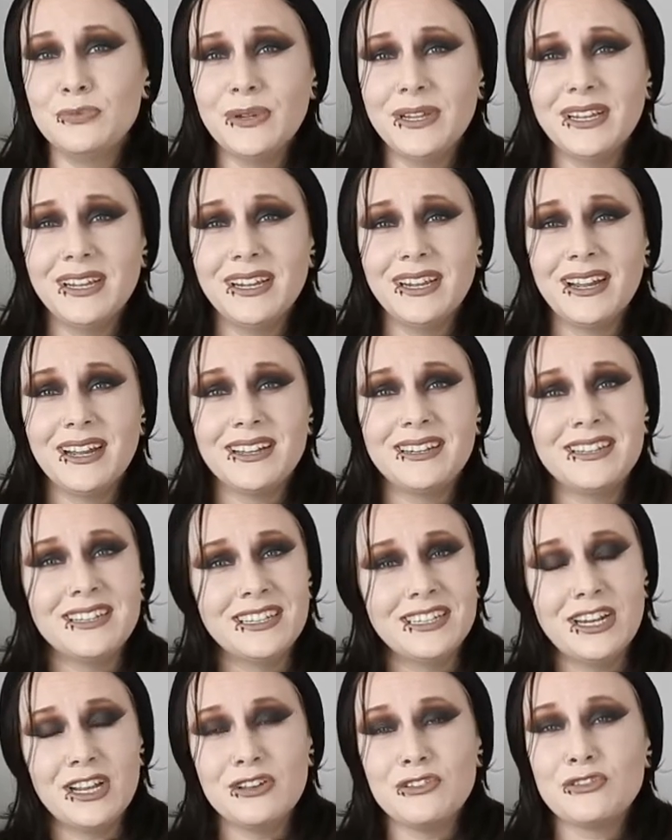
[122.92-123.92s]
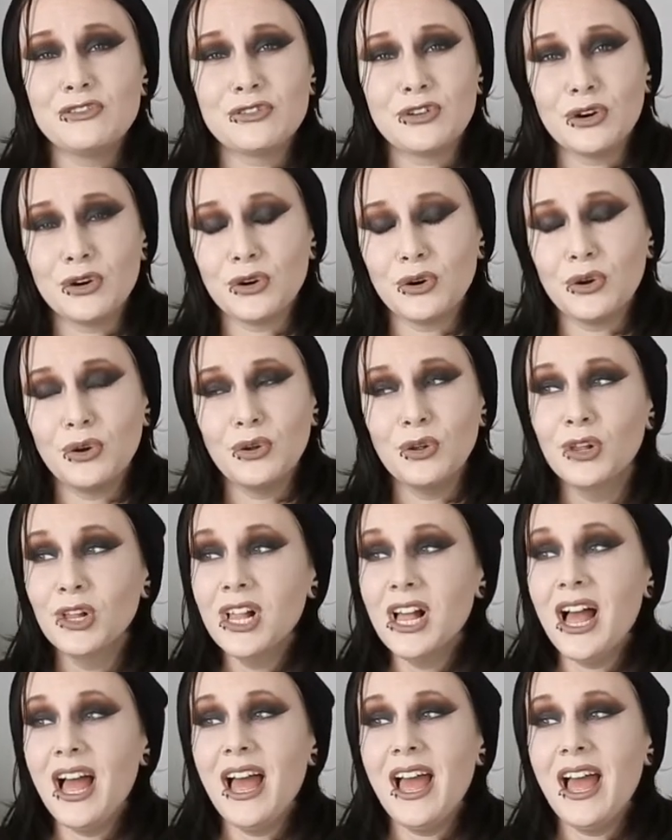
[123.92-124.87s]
being a teenage girl